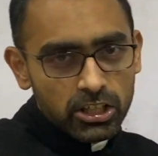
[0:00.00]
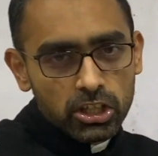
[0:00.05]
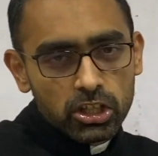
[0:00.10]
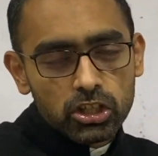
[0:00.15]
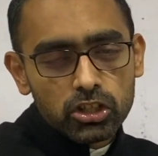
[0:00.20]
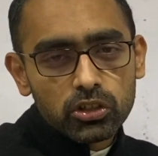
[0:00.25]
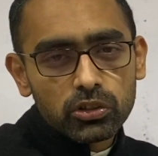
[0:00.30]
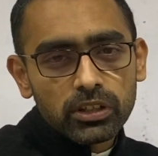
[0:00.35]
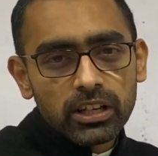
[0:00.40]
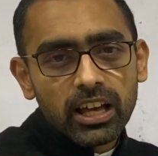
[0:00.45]

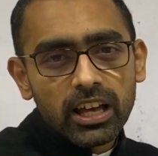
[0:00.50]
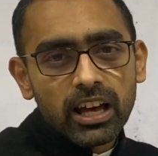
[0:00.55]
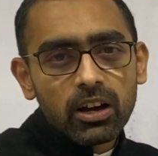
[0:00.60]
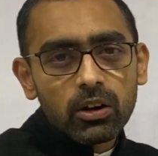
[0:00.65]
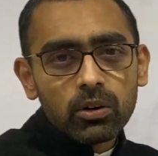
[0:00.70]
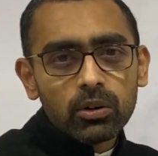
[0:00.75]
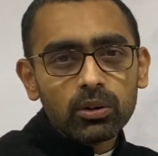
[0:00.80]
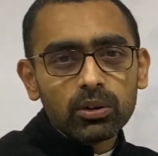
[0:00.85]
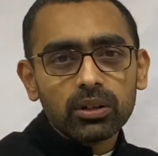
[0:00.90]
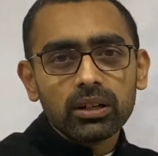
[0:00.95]
So
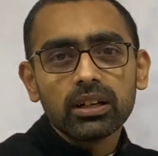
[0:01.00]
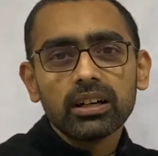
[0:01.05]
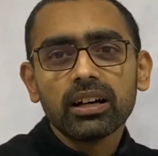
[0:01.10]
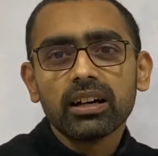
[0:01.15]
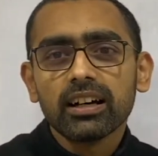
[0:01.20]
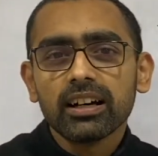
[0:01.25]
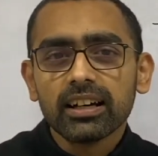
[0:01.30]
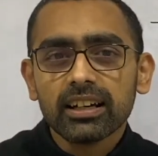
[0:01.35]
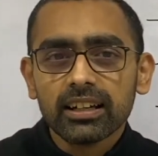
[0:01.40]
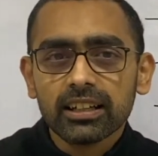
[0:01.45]
now
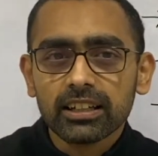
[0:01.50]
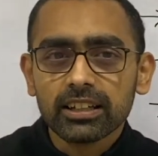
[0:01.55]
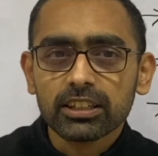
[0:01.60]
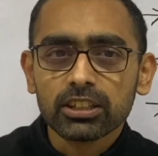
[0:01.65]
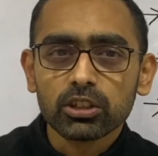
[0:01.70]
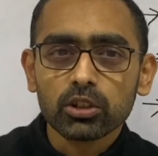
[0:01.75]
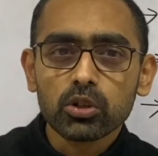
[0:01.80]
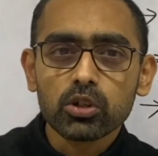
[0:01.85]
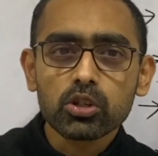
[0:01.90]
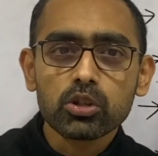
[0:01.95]

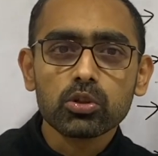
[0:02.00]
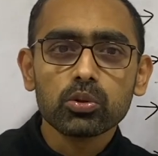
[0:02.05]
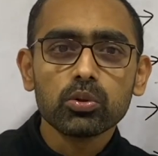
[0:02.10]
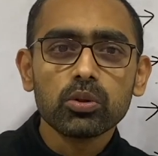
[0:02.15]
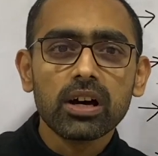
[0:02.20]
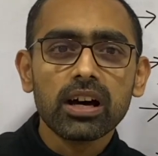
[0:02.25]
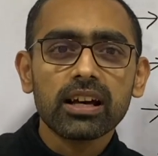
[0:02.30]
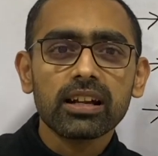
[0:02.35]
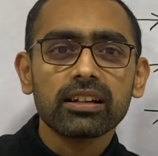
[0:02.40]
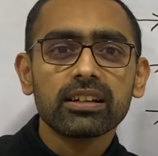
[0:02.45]
those who
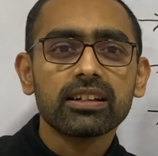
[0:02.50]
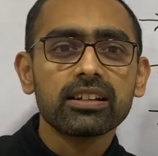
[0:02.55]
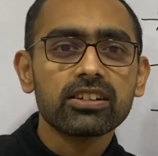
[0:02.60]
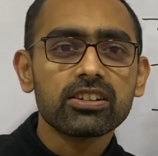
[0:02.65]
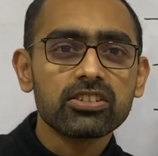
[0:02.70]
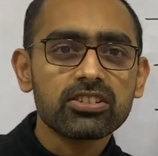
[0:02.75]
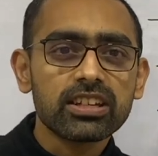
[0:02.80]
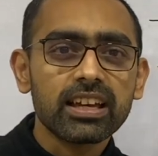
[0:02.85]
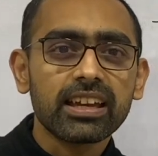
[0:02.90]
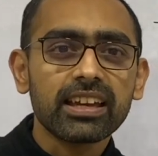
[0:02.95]
are
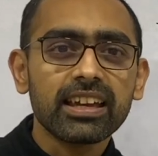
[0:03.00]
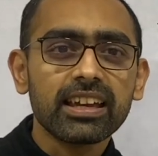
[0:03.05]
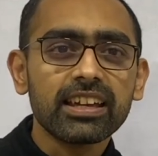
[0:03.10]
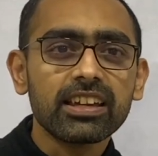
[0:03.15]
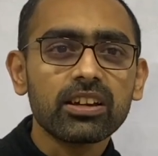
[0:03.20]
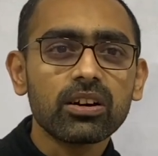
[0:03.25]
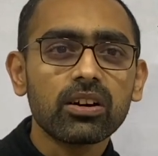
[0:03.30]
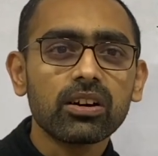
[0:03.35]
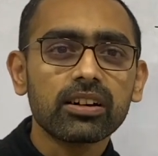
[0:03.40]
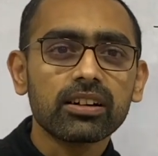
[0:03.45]
checking
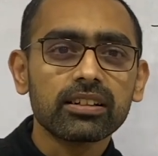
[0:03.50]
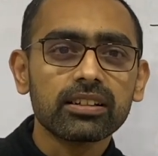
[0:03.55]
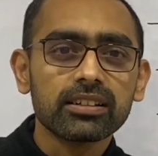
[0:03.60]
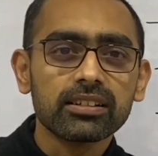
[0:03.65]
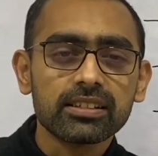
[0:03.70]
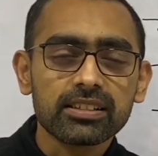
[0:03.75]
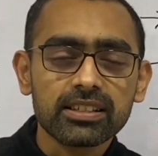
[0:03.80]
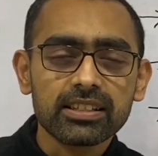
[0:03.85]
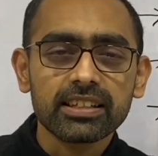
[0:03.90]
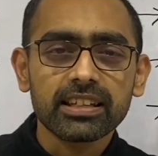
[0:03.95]

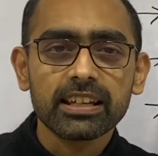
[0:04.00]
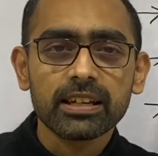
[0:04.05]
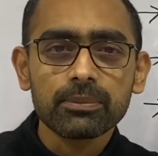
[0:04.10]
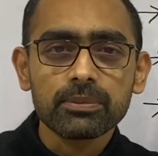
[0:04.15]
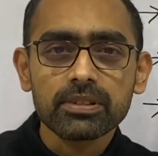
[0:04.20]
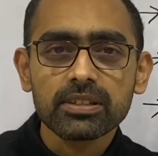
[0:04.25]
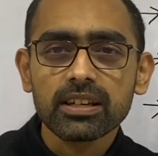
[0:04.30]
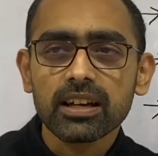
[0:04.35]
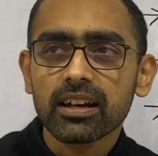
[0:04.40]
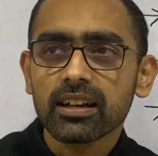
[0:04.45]
your
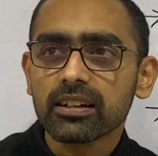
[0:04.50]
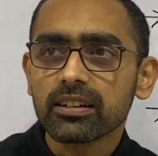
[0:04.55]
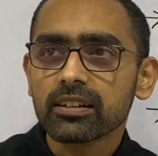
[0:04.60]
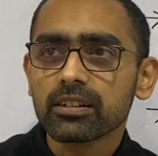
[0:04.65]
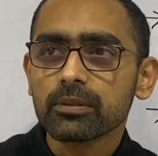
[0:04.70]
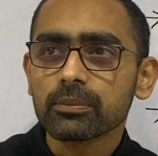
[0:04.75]
scripts are